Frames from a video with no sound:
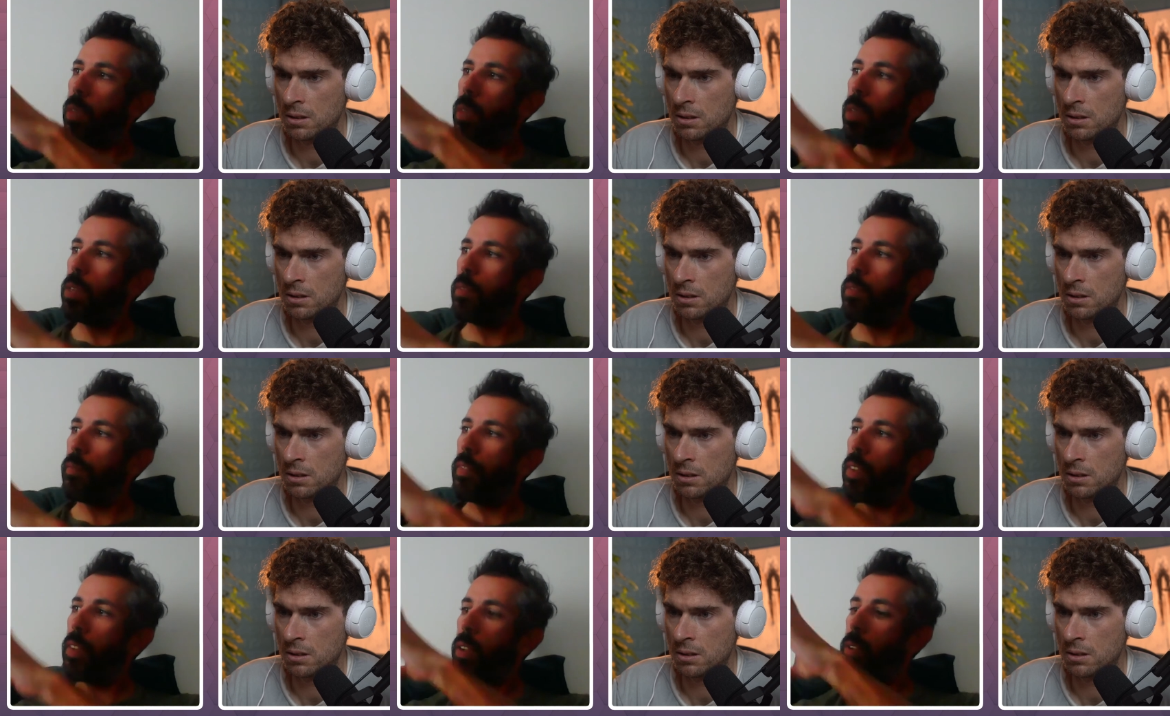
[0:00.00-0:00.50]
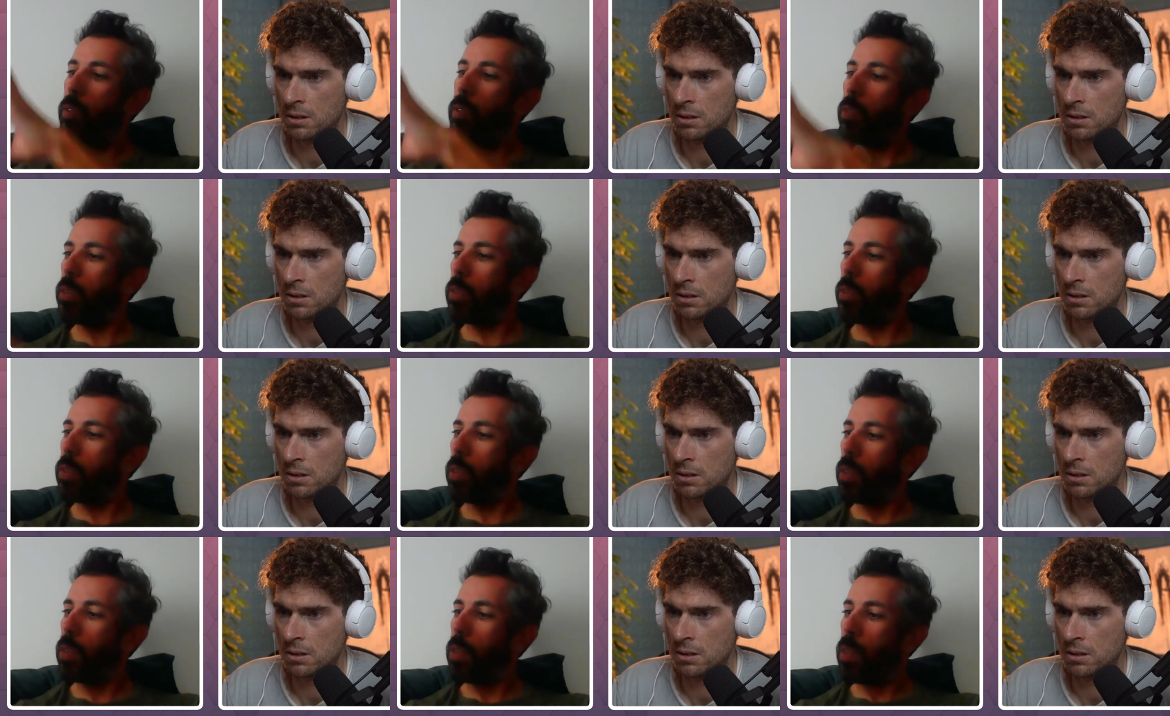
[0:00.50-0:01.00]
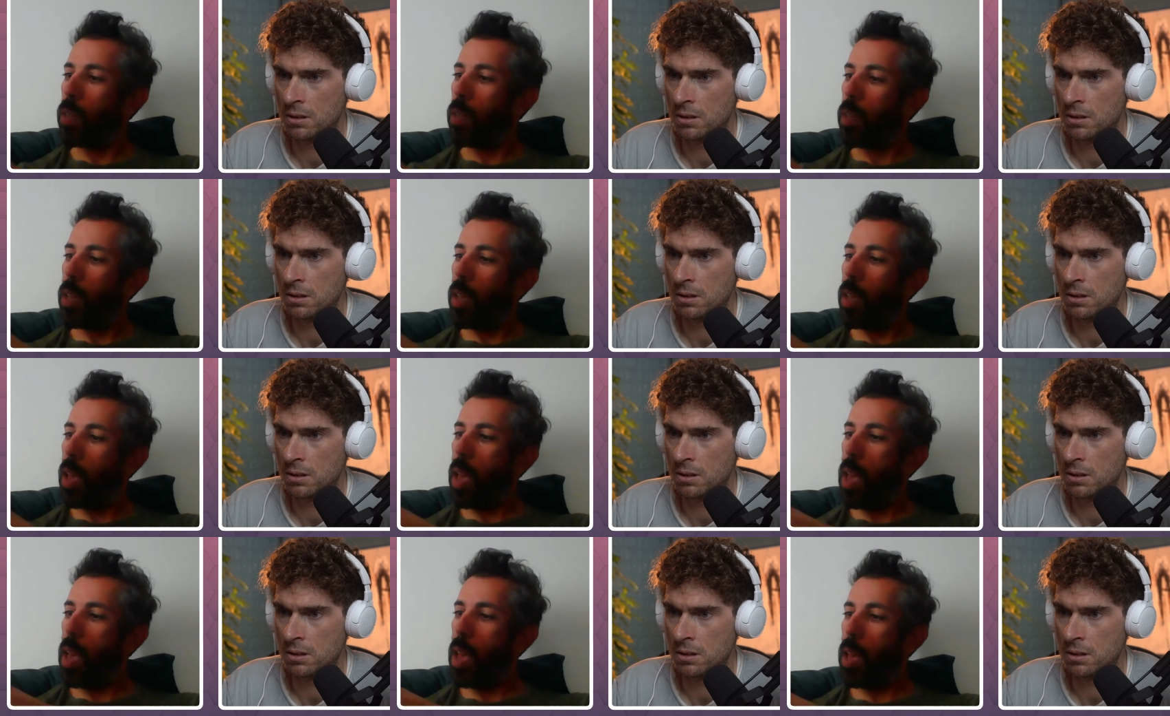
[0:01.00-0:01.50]
Speaker 1: in your fingers
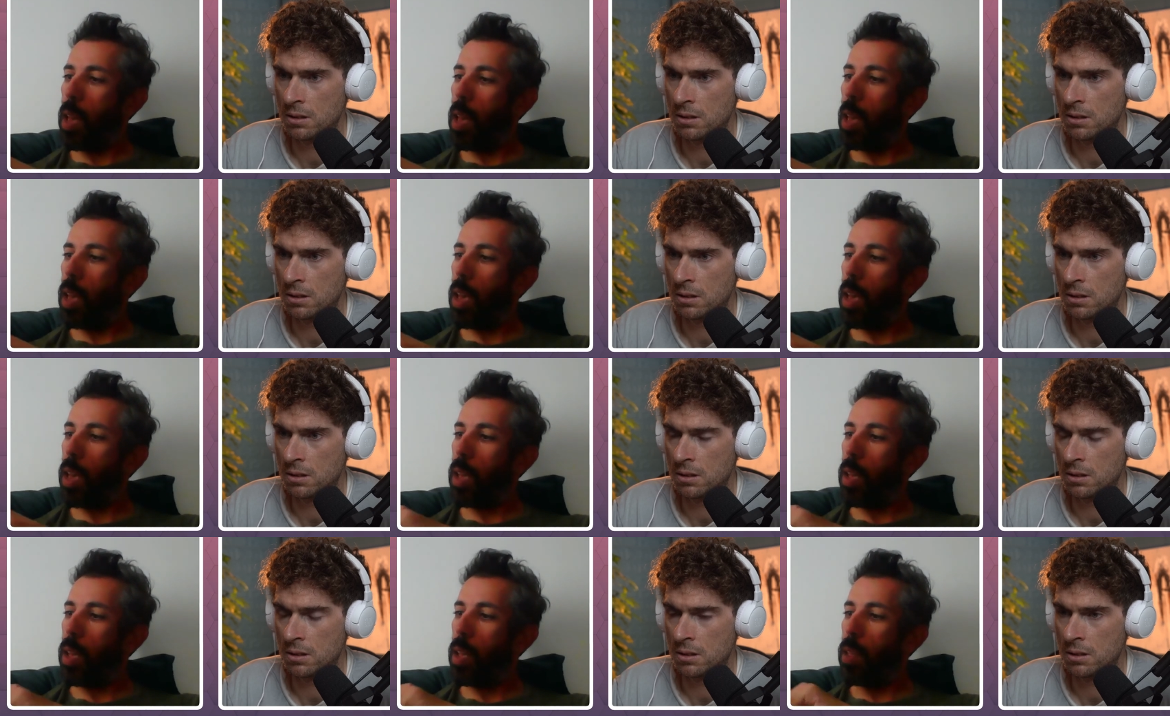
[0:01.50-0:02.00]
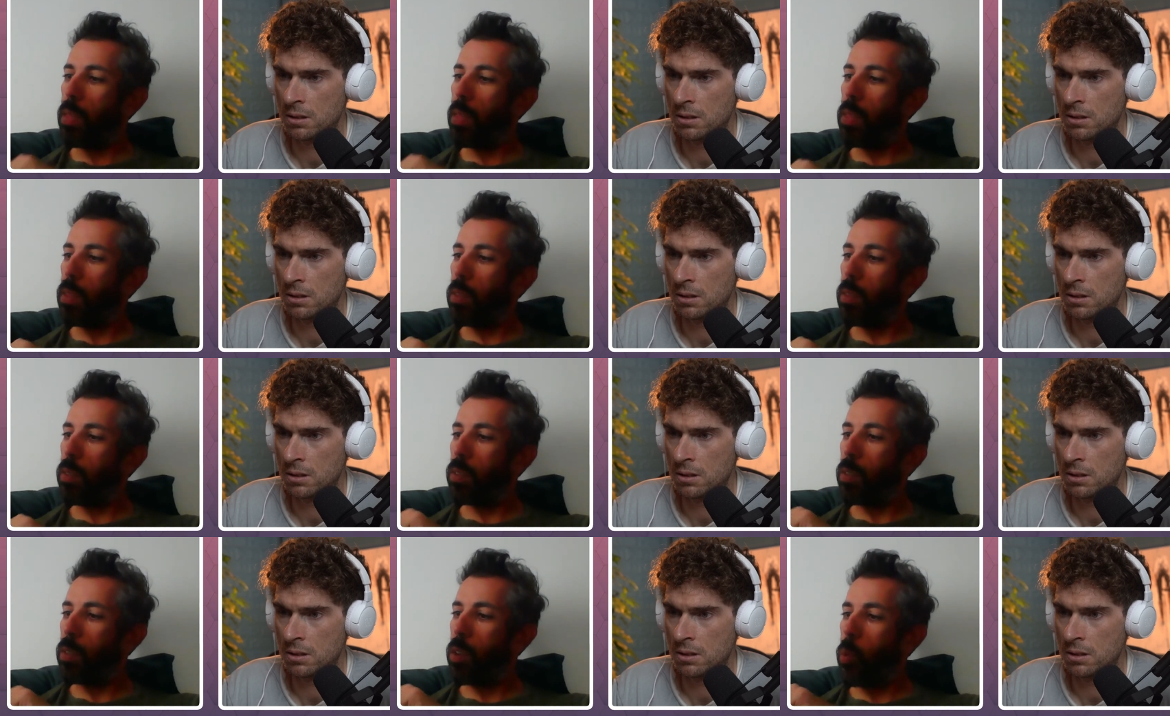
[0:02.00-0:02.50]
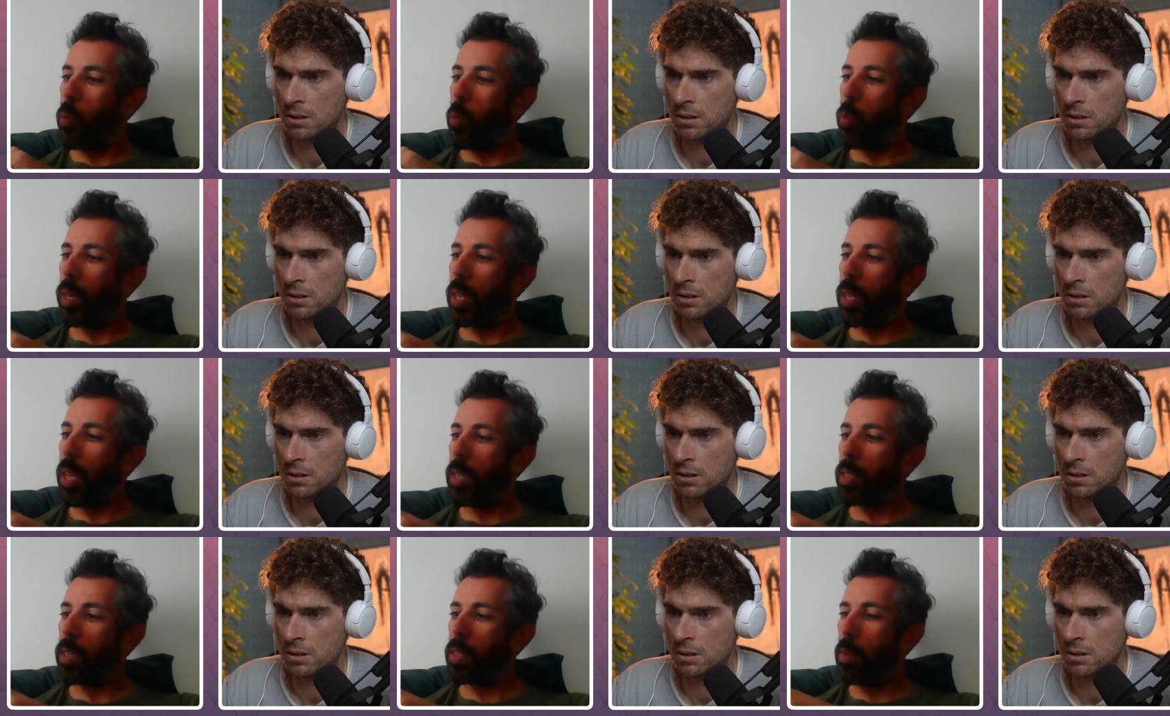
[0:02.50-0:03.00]
and so when
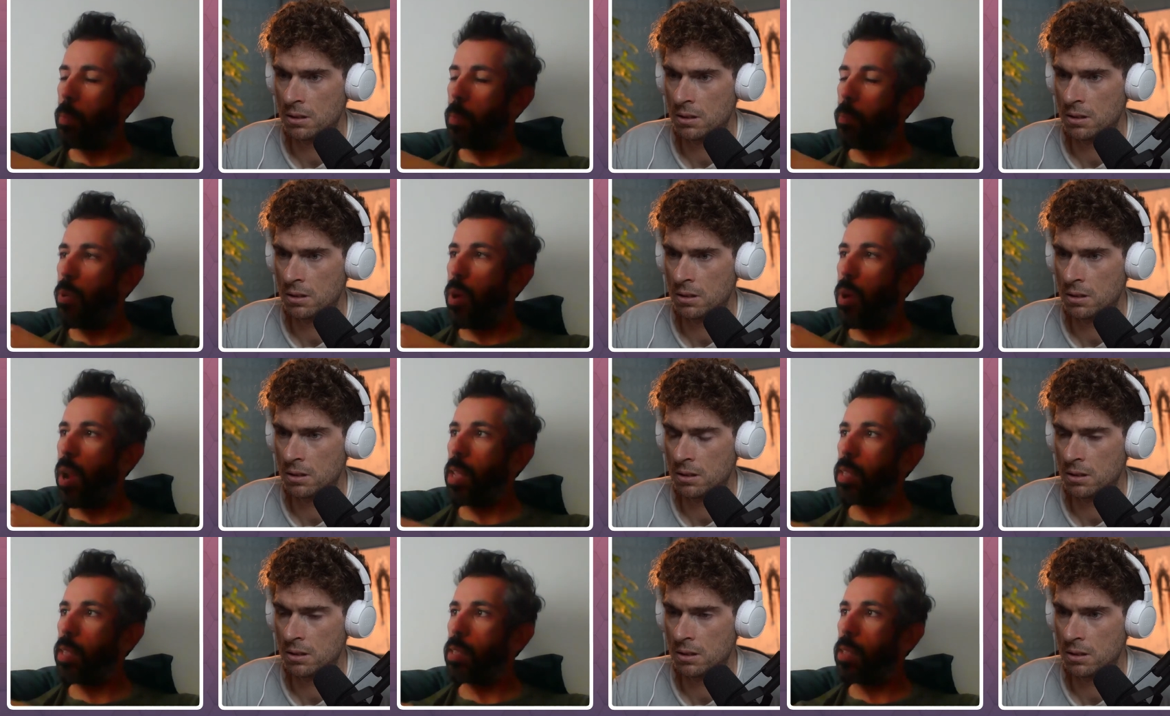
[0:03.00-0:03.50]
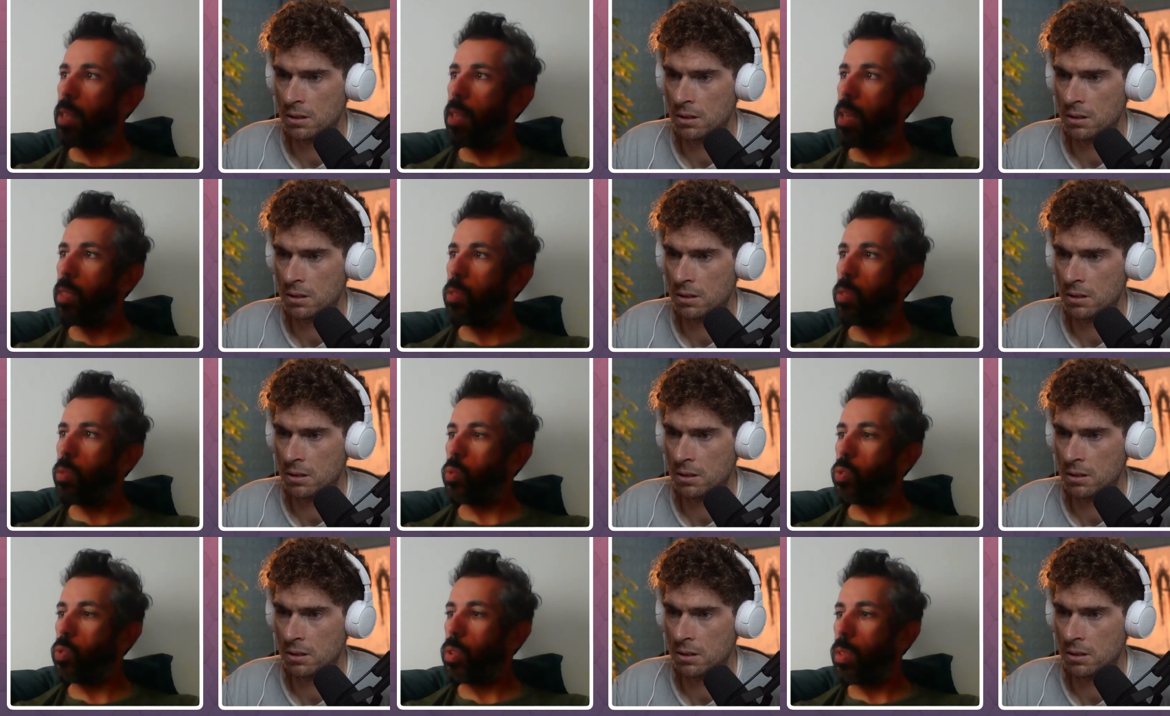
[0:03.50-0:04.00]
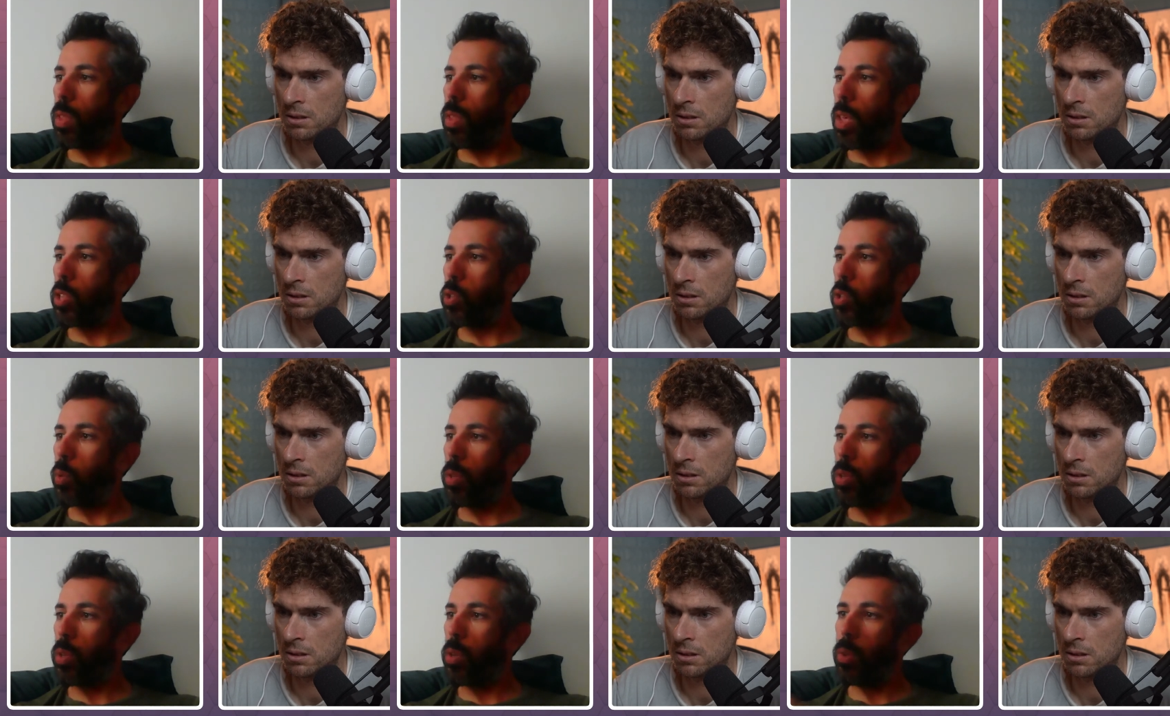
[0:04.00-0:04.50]
it gets compressed that
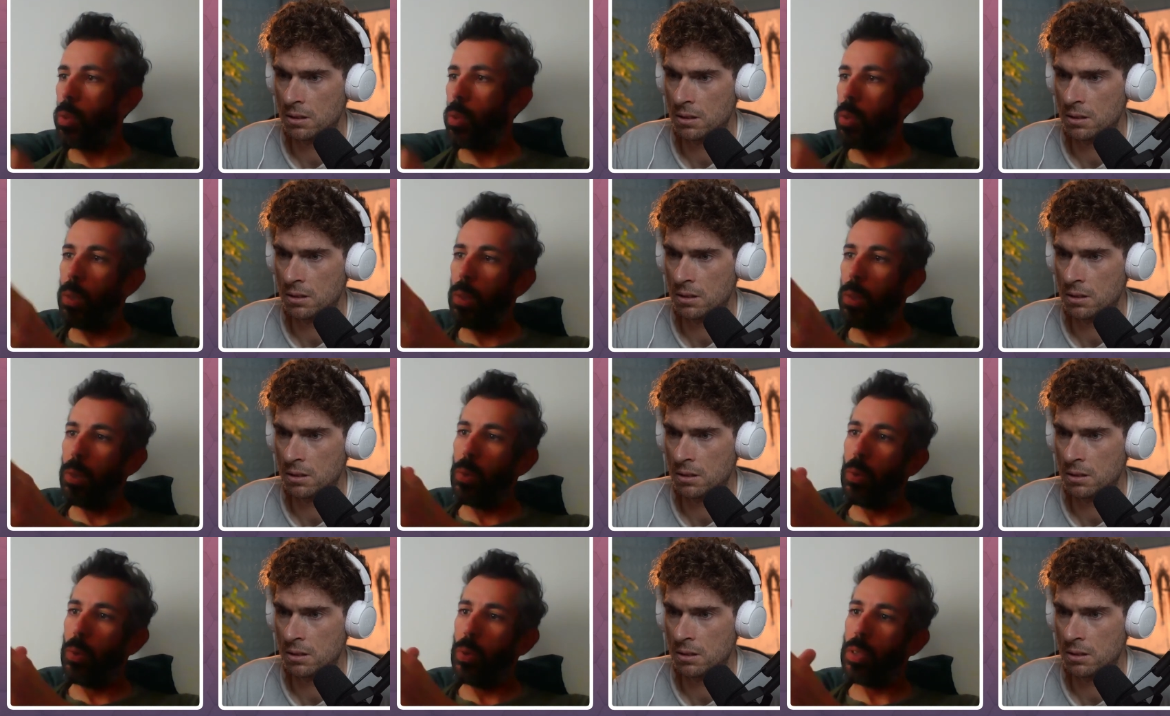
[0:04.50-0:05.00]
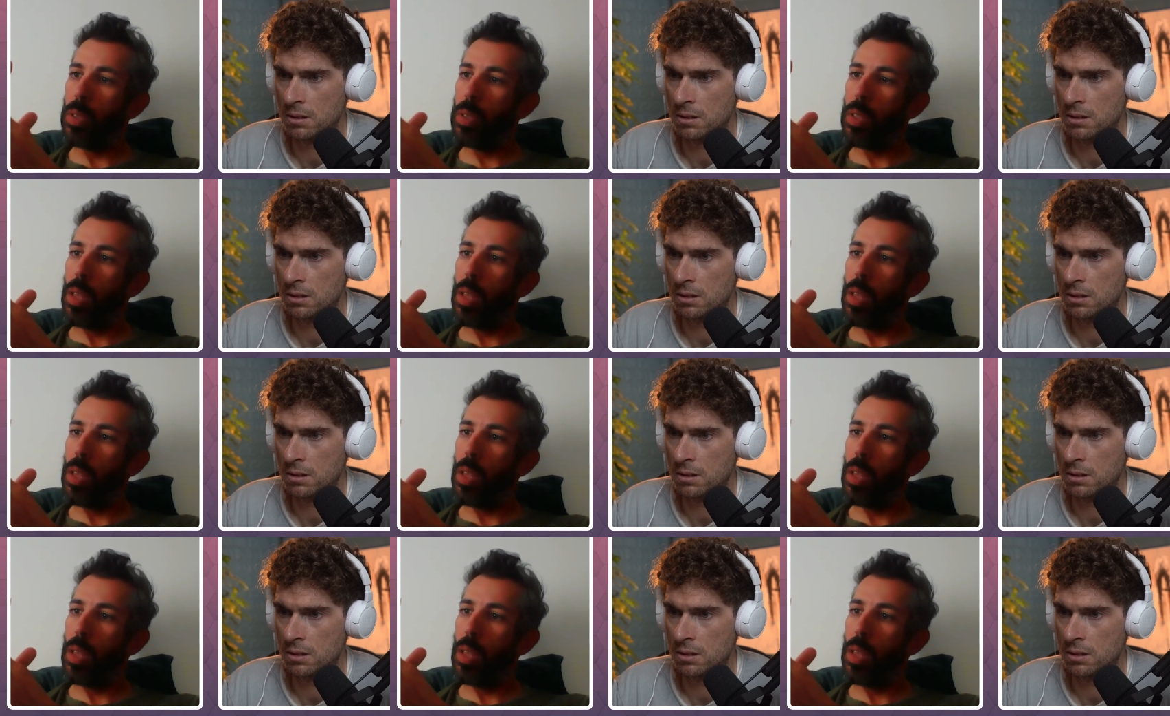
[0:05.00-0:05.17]
that's when you lose